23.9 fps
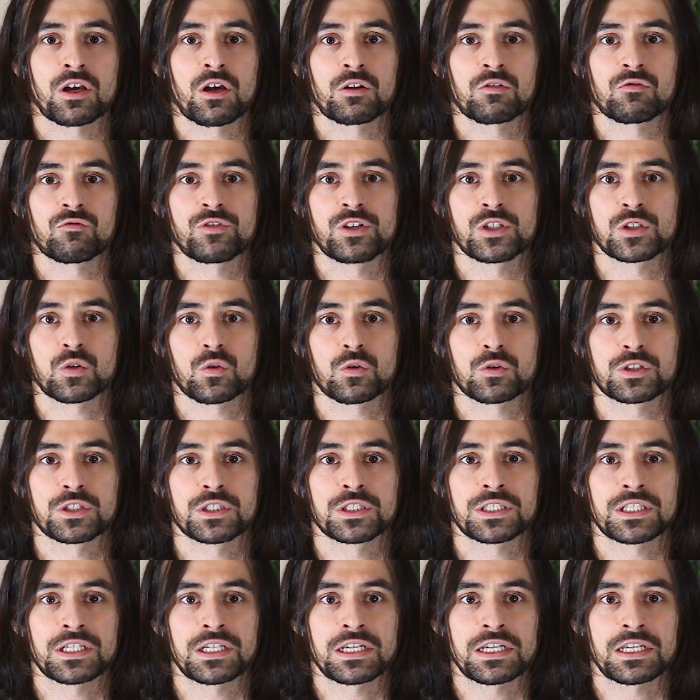on
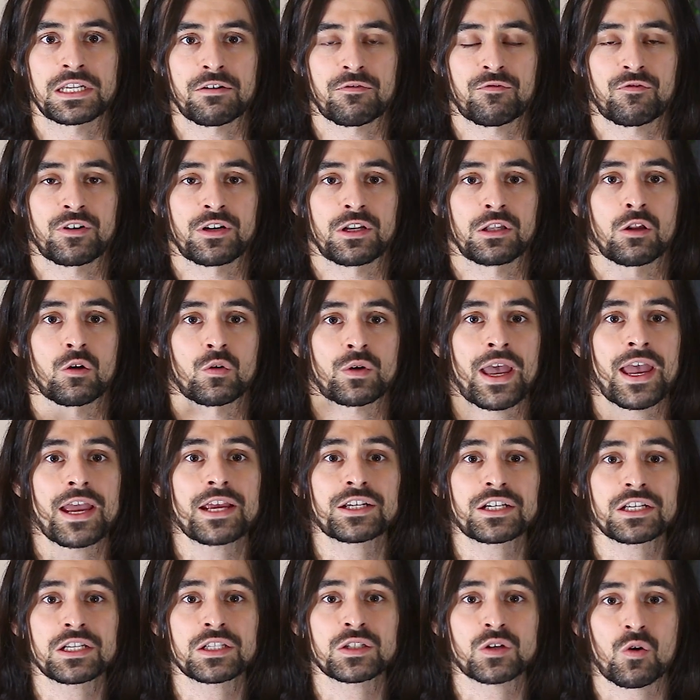resources in different
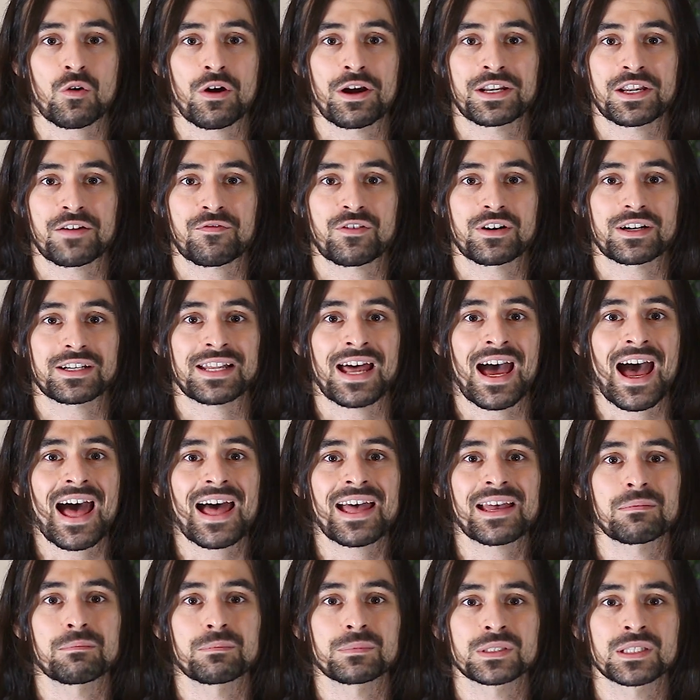locations or at different
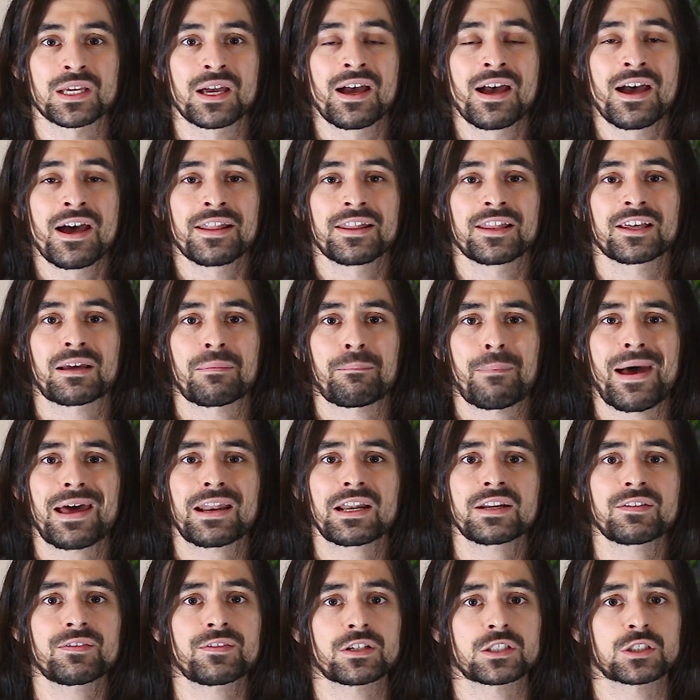times. The
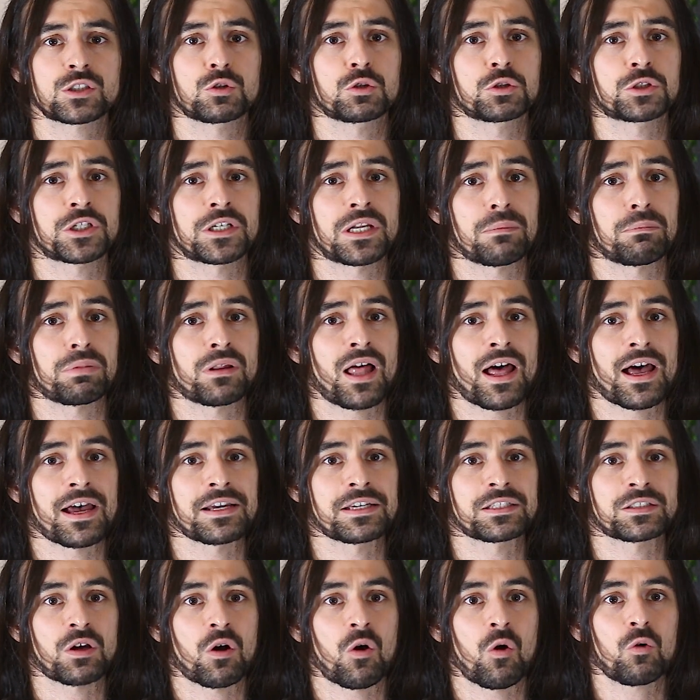competitive exclusion
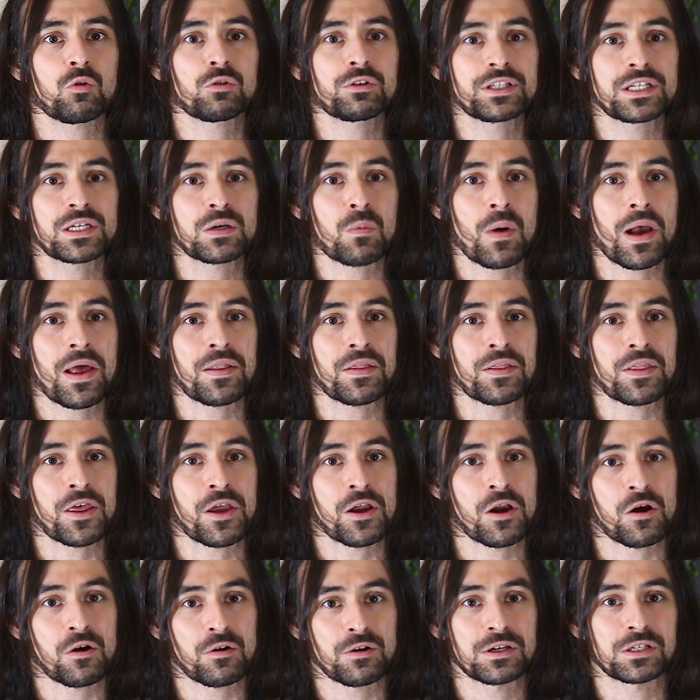applies only when
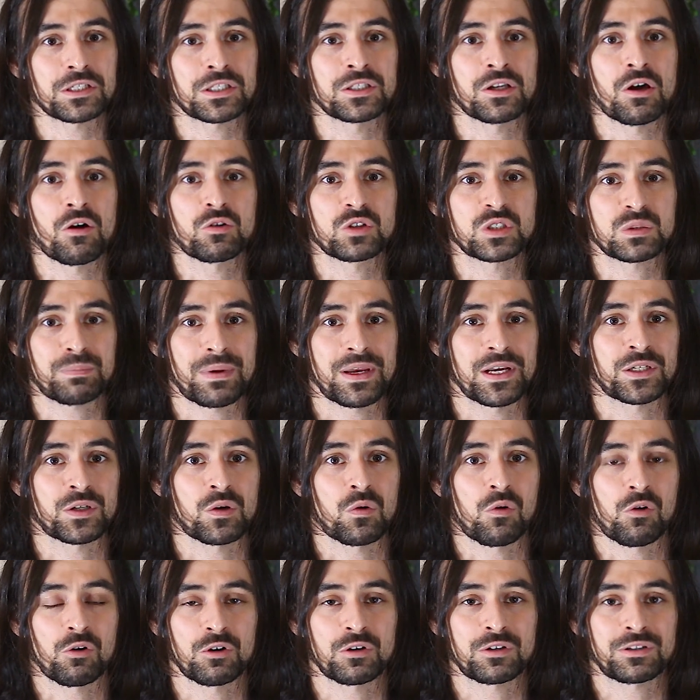there is no spatial
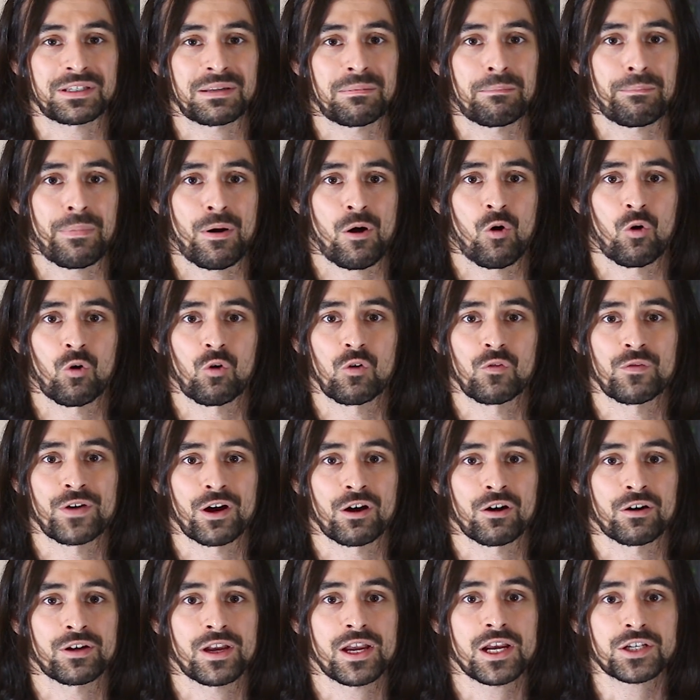or temporal
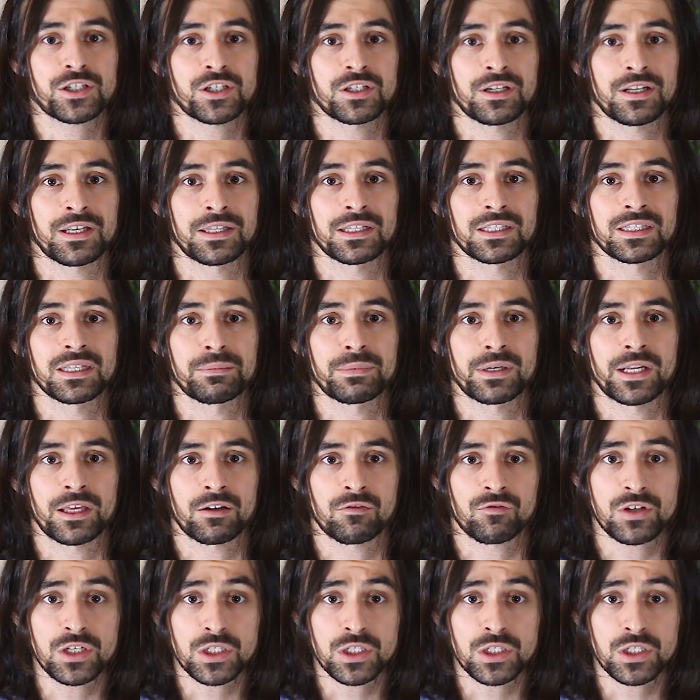variation in the limiting